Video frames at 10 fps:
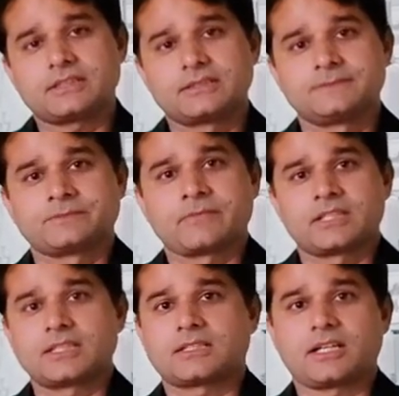us
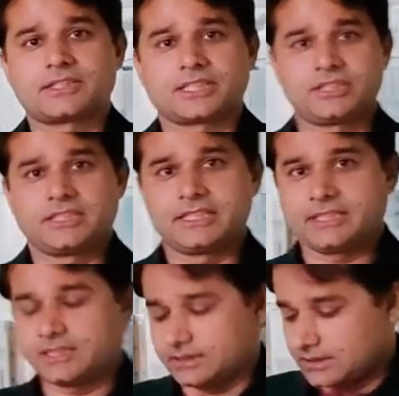the cross-sectional
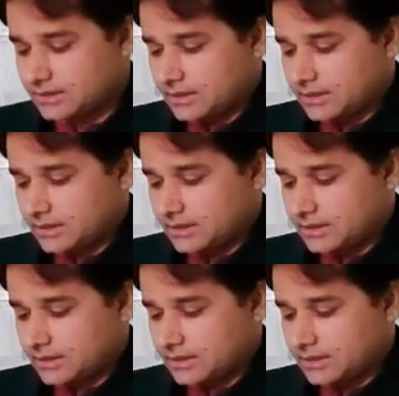area.